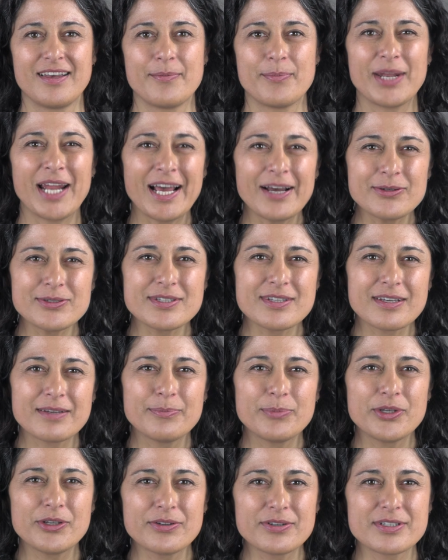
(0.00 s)
But how is the
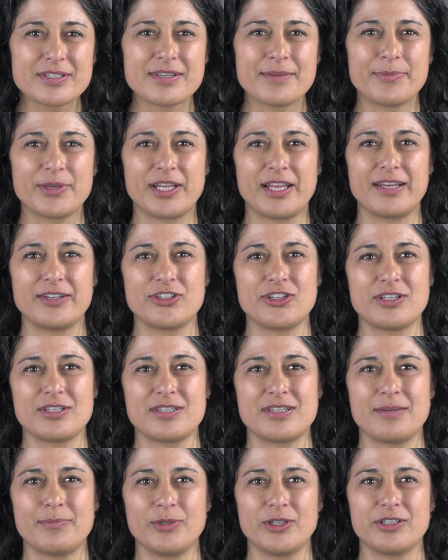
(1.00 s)
computer simulation
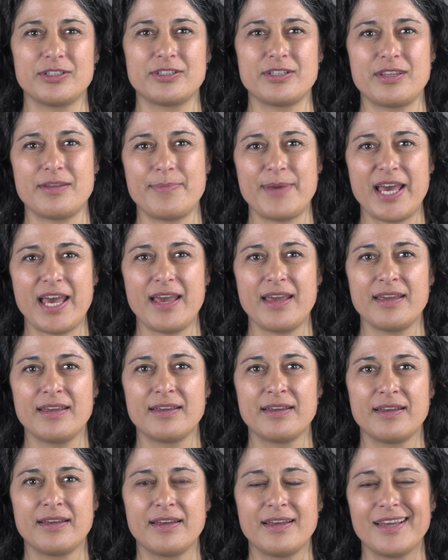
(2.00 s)
similar to the bay?
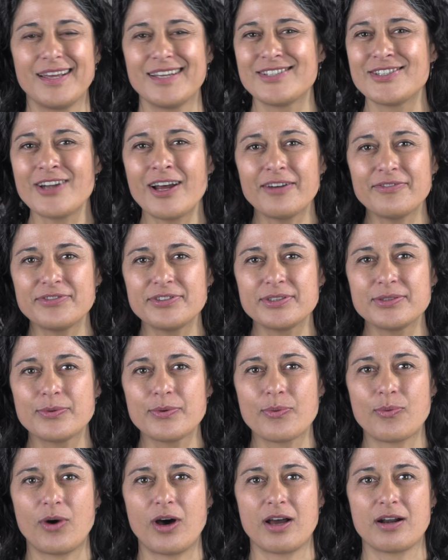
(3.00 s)
It's not filled
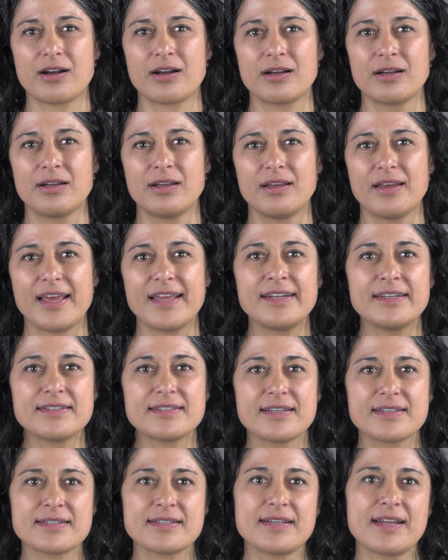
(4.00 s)
with water, and it
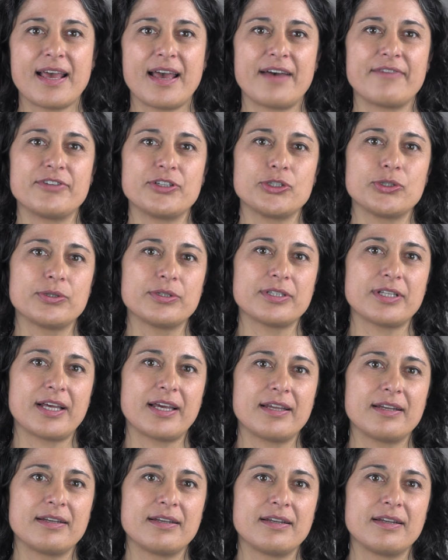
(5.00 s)
doesn't have a
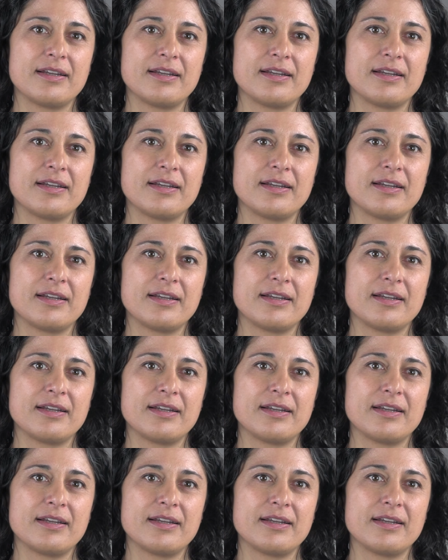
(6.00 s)
shoreline.